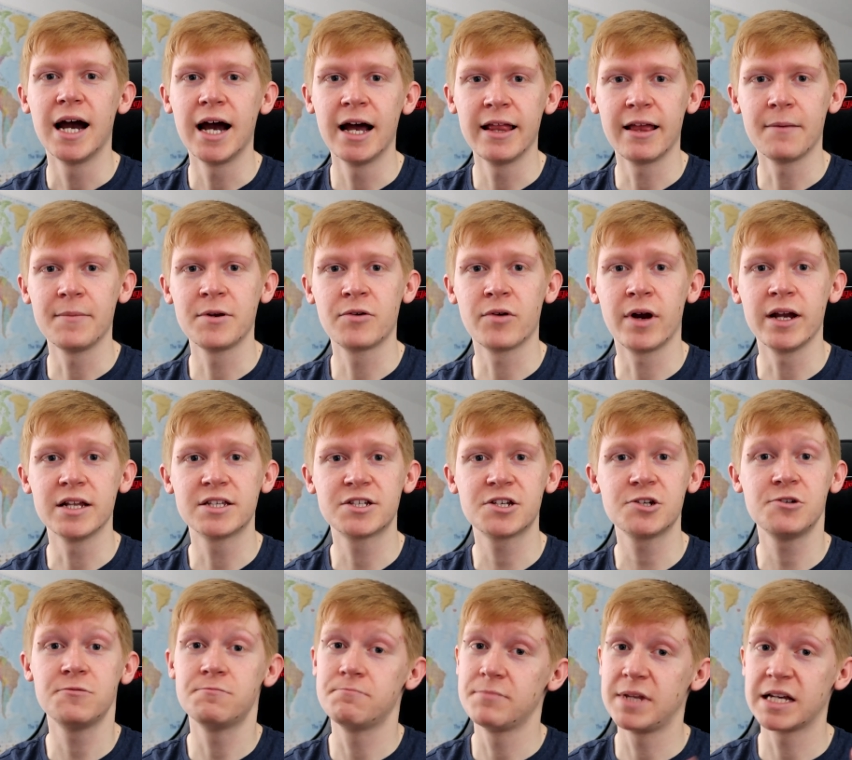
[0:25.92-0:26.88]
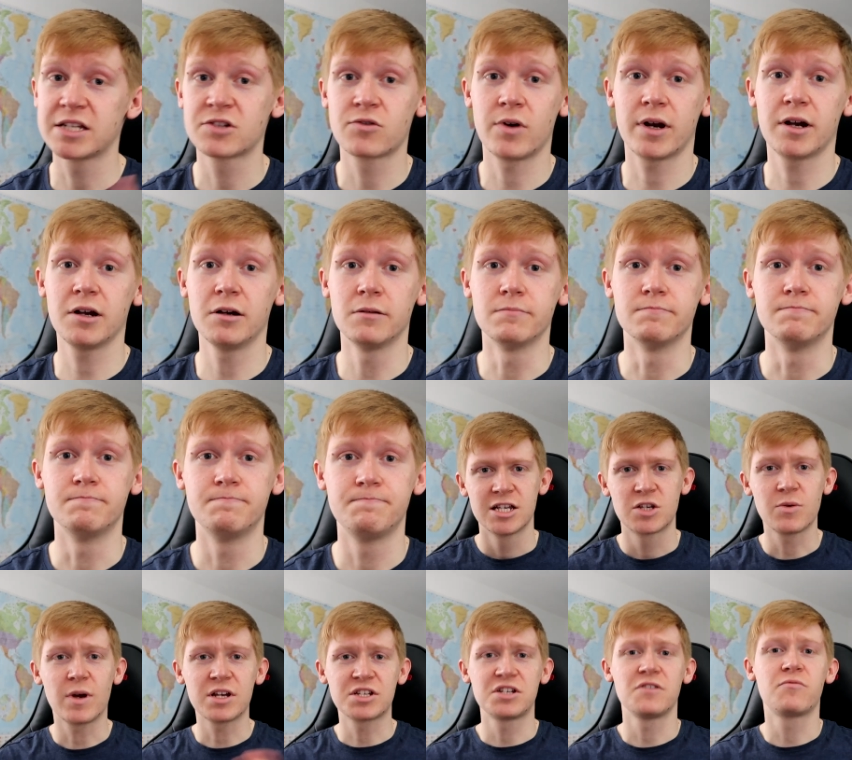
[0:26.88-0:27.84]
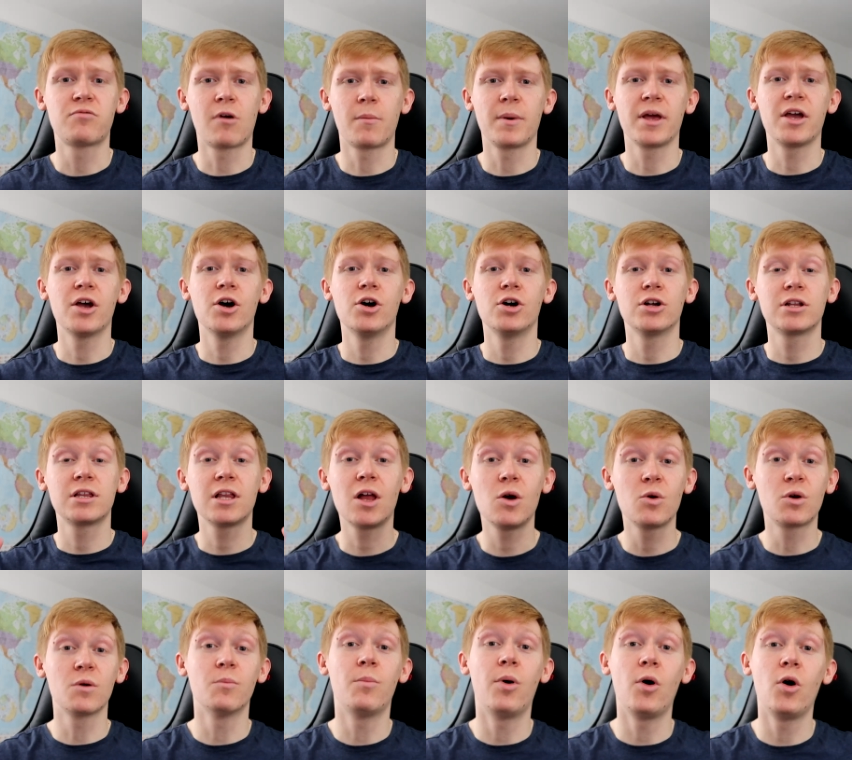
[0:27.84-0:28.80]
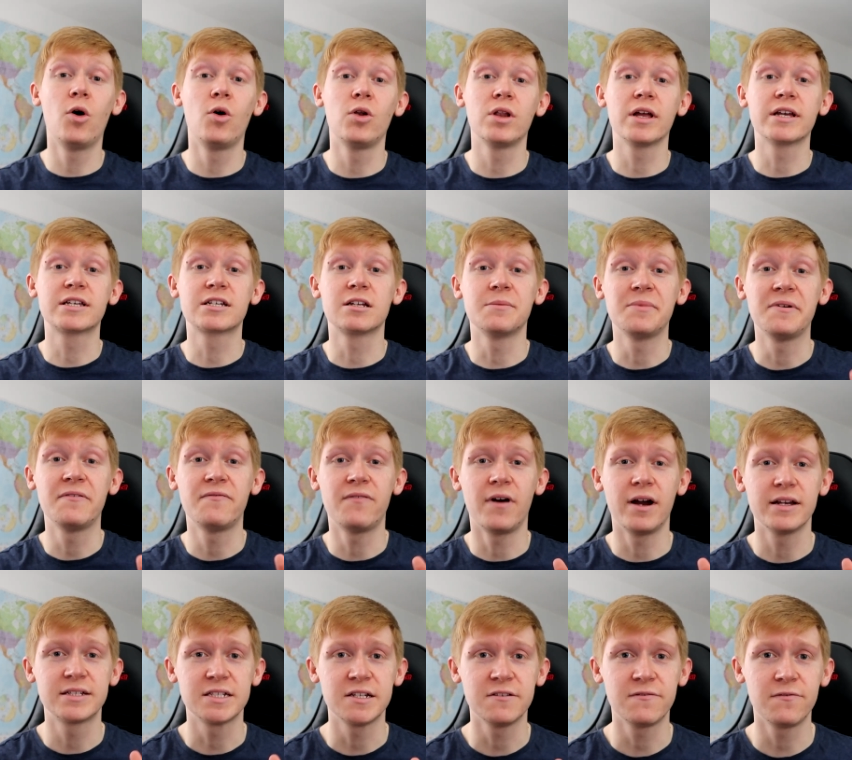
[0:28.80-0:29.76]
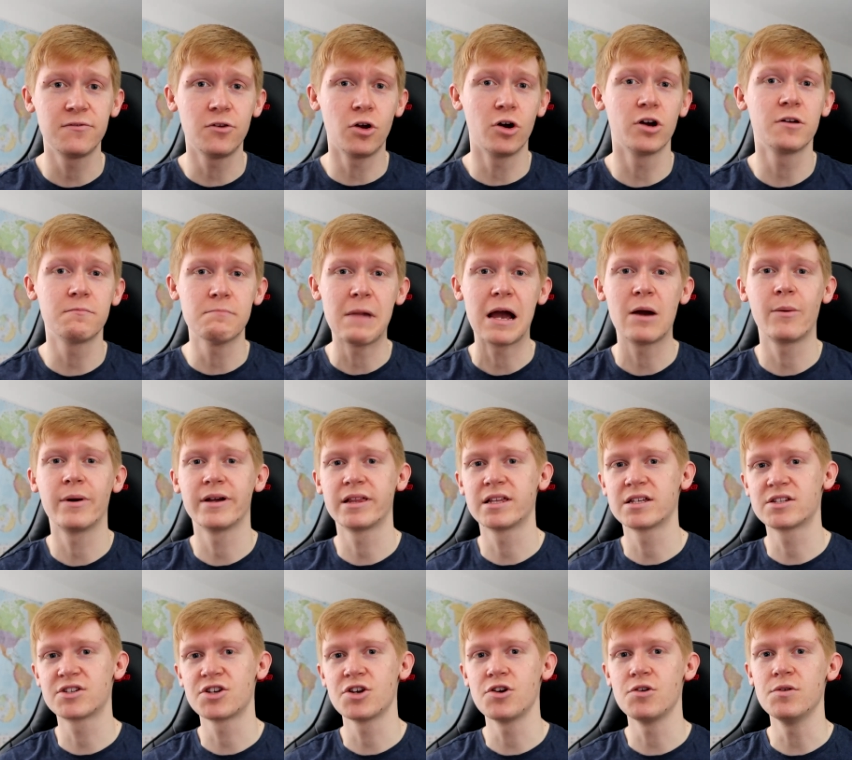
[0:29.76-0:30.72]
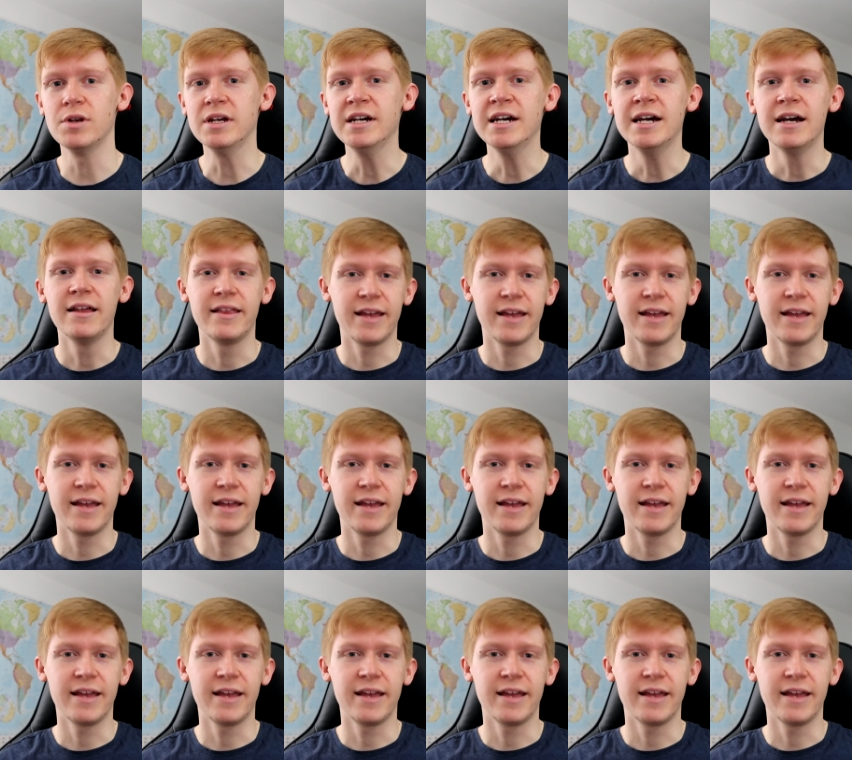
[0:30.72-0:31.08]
that'd be great too. Let's crack on. So as you've probably heard, Logan Paul is going to be fighting Floyd Mayweather soon.